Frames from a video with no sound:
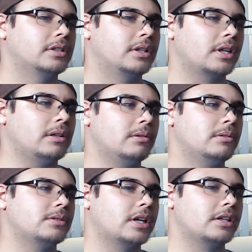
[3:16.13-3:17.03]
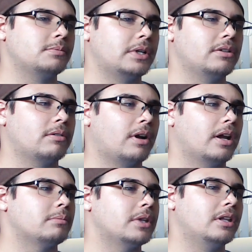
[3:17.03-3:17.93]
Killua looks like he's about to cry,
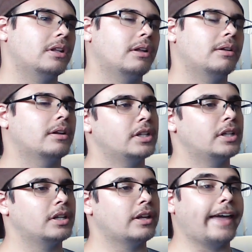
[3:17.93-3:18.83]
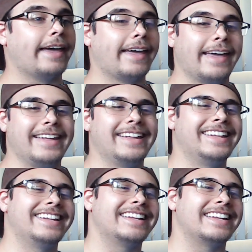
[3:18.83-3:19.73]
man. Hey!
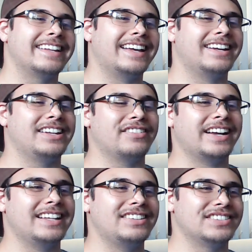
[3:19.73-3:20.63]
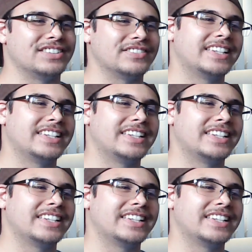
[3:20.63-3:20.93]
Yeah, he ran into him.